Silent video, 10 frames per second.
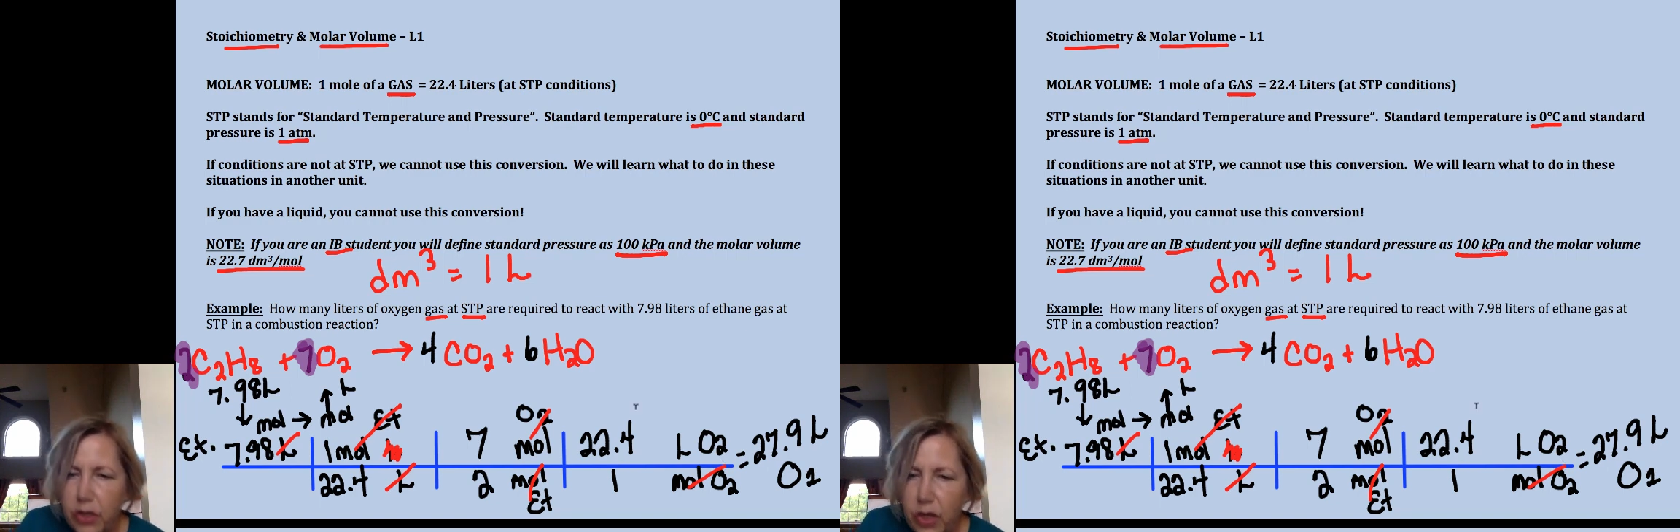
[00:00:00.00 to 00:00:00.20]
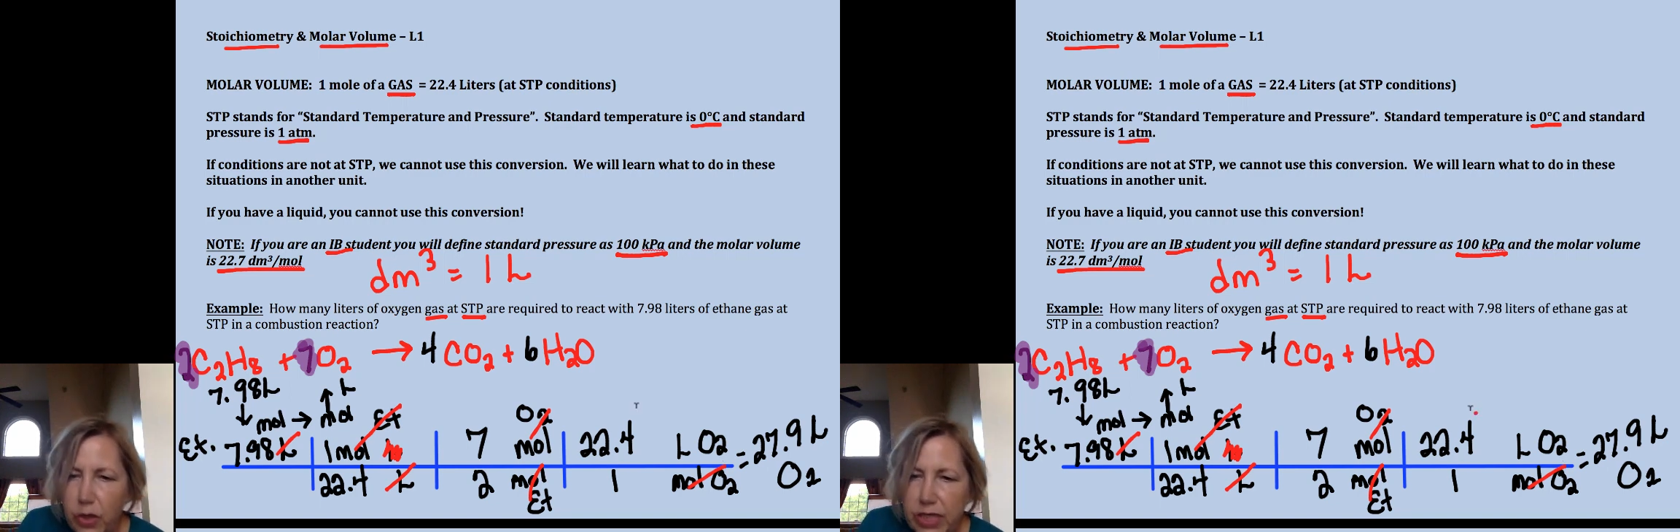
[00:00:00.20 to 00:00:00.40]

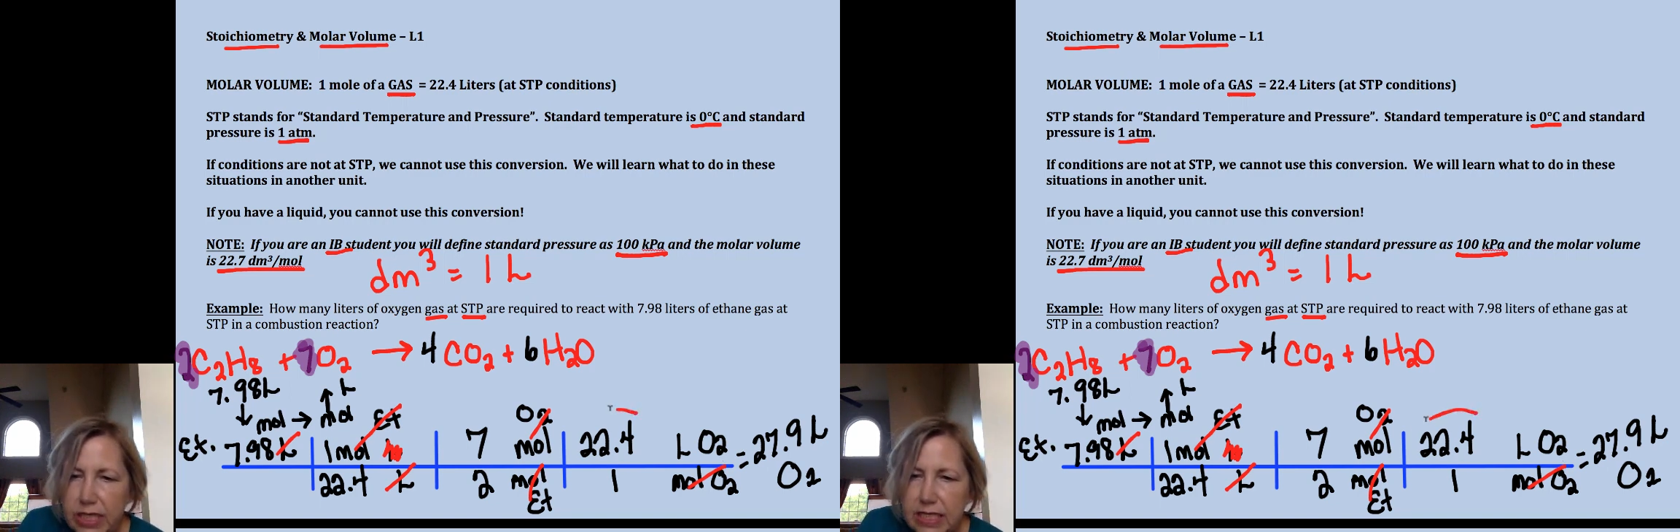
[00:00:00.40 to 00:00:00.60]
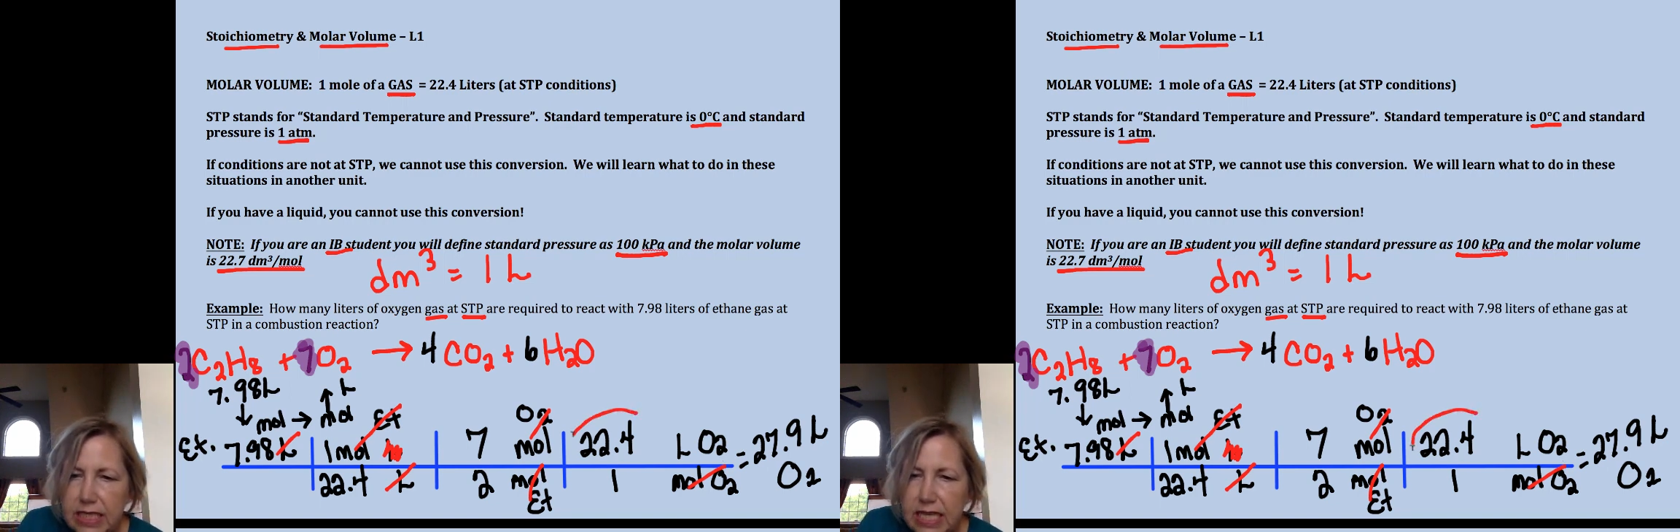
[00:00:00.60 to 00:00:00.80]

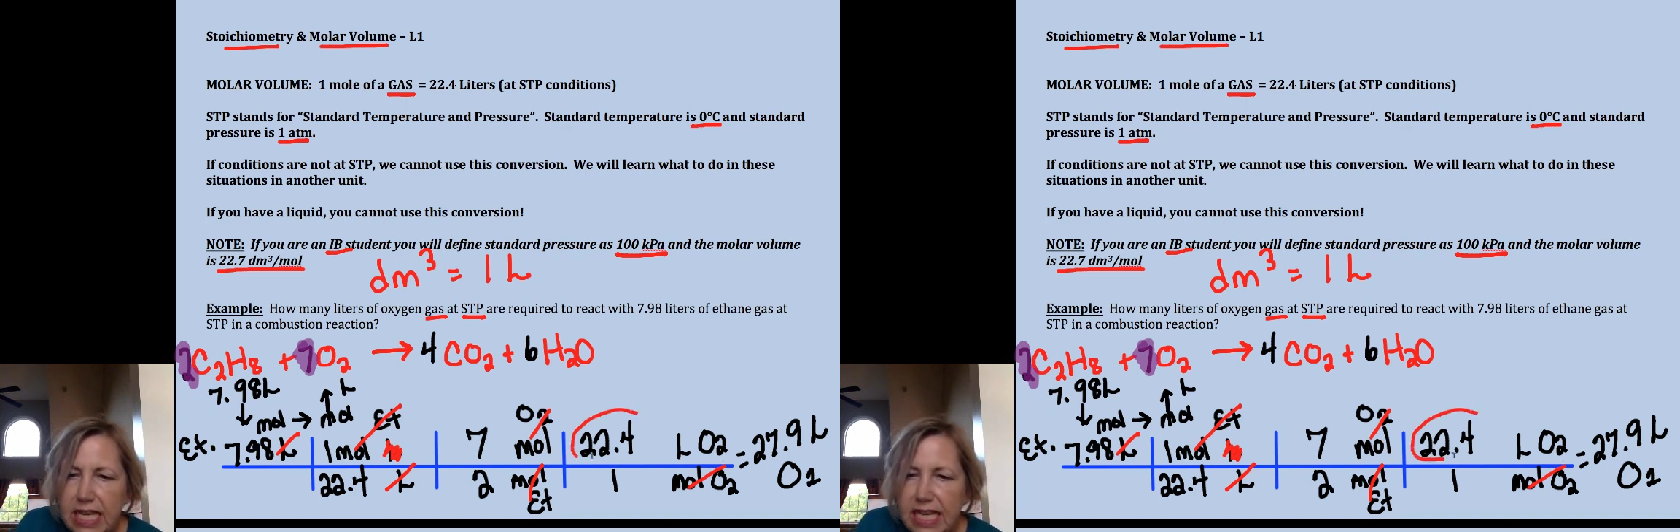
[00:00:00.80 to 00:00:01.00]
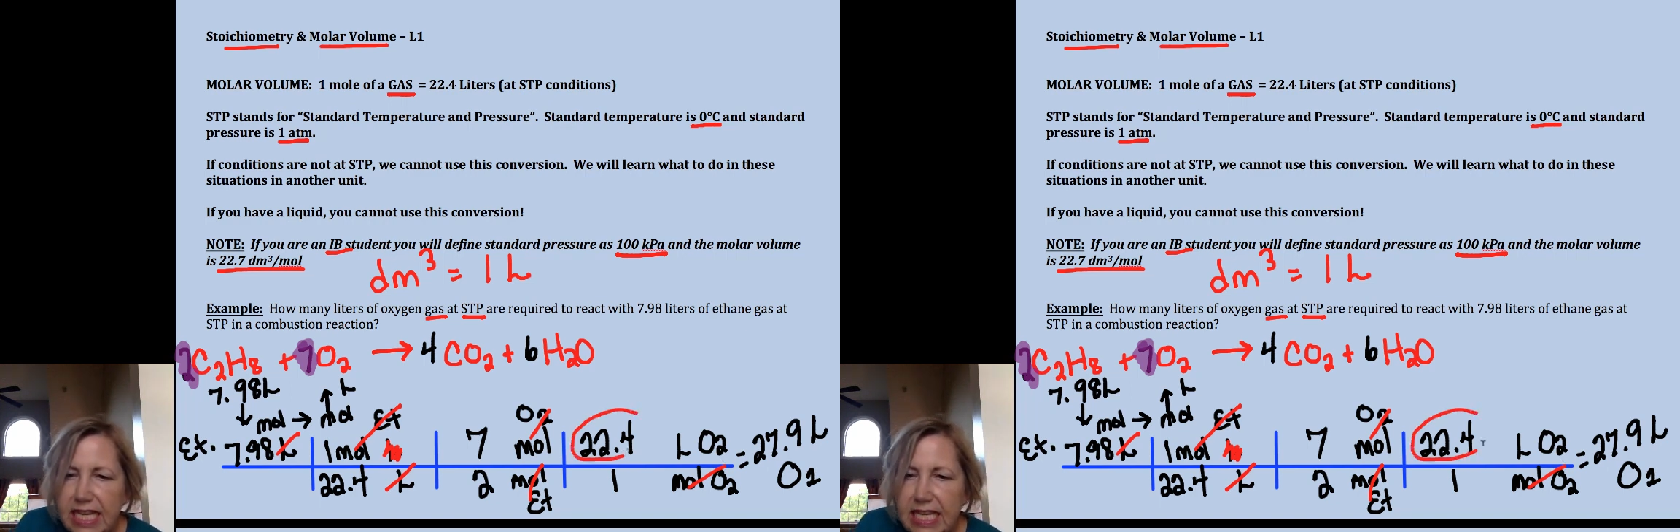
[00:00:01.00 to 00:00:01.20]
notice
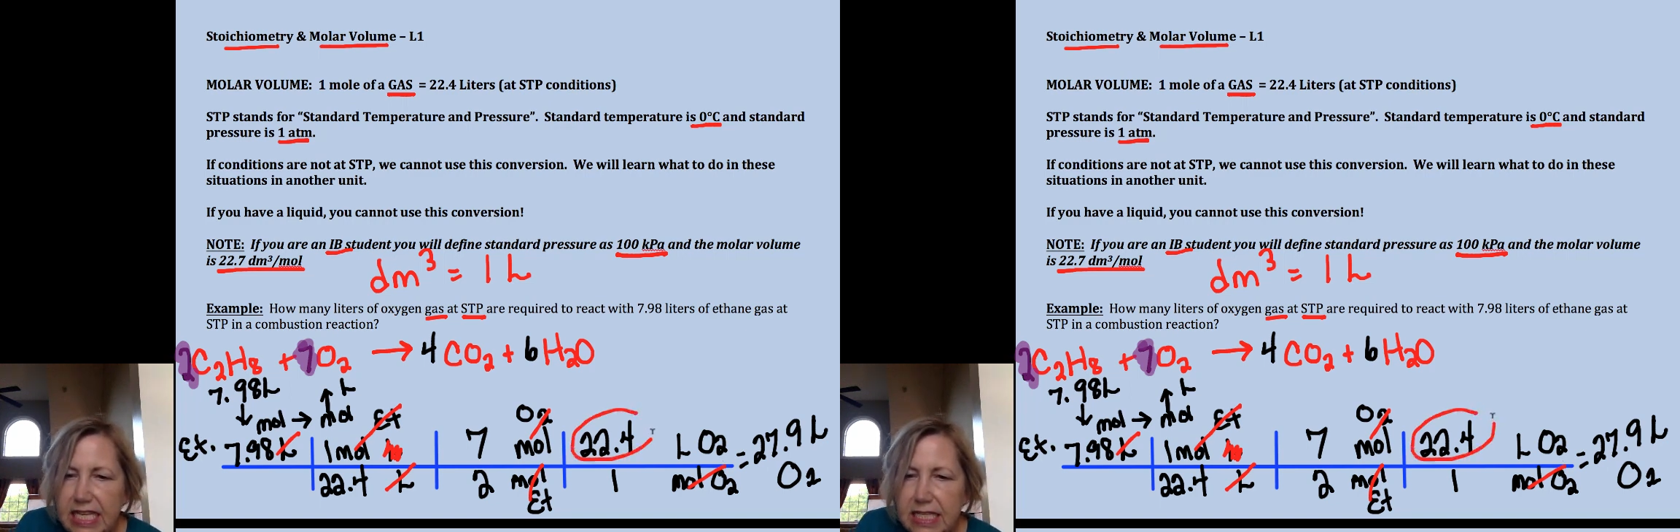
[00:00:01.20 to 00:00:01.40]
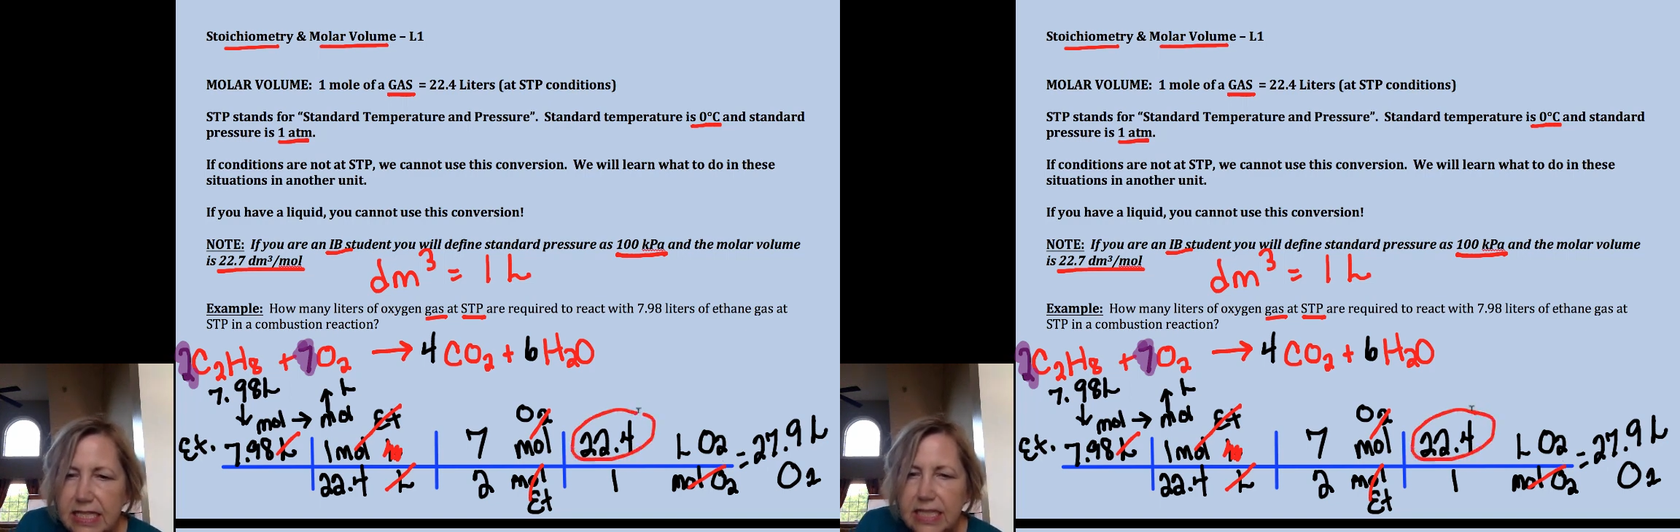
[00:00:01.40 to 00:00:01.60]

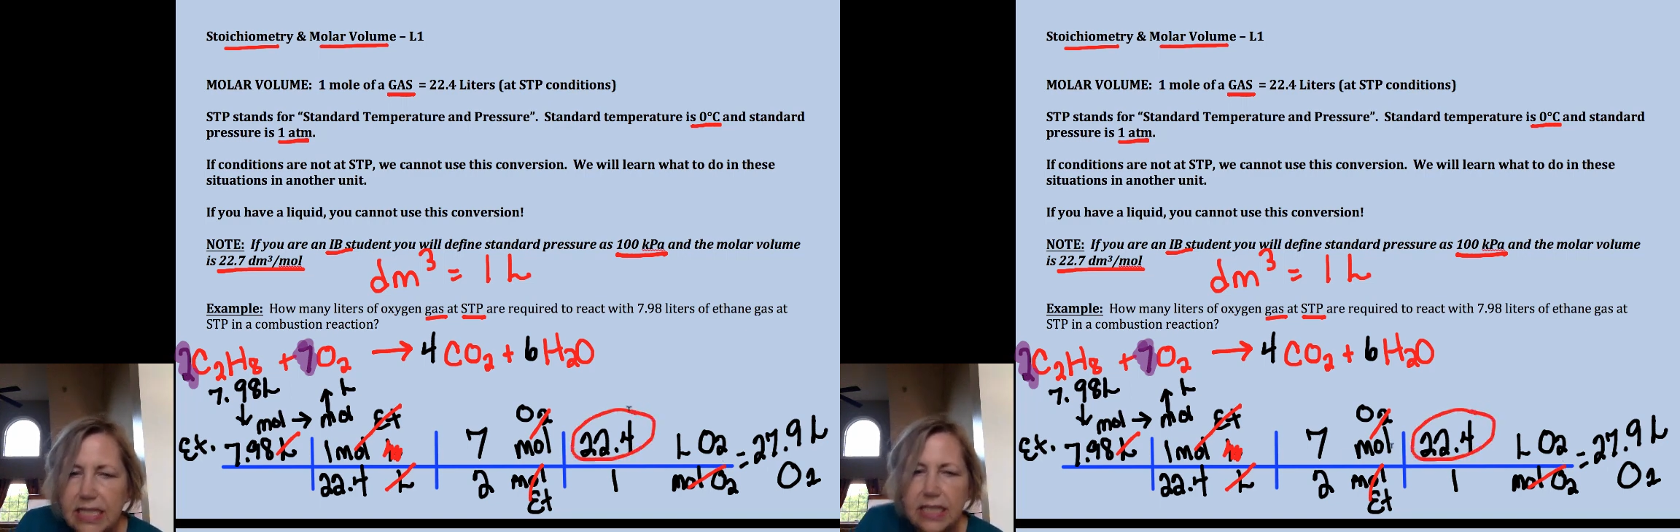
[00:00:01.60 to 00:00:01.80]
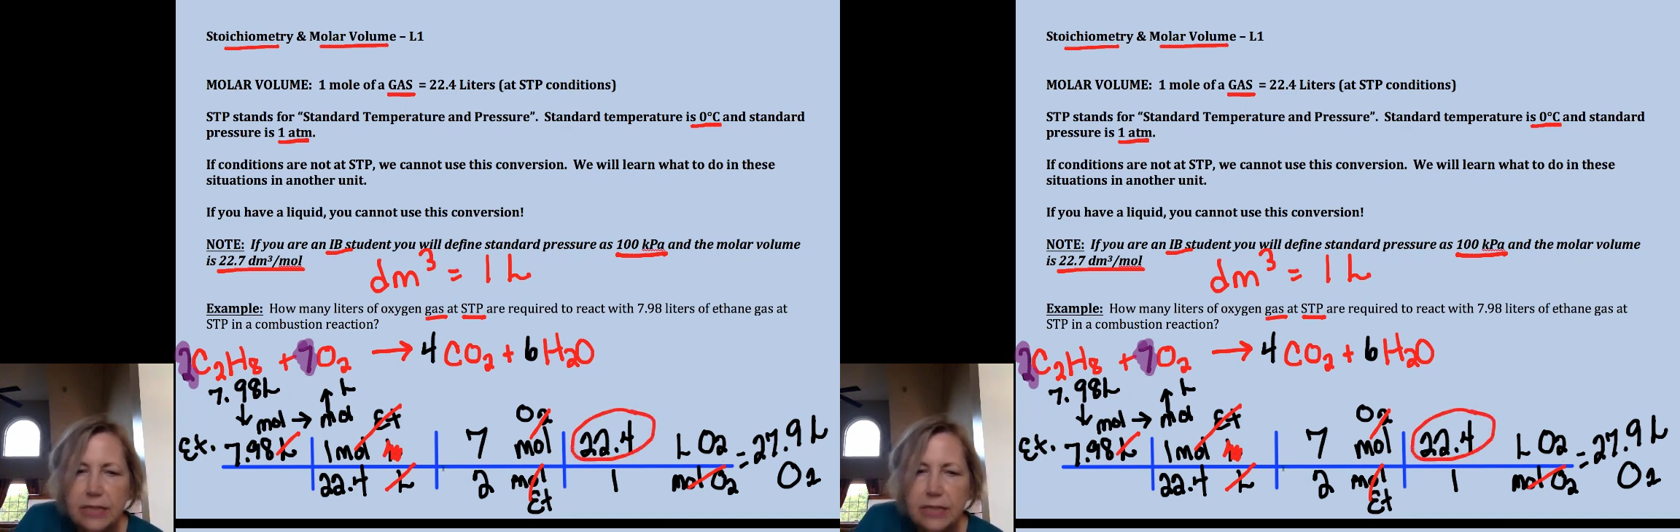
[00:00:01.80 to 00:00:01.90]
is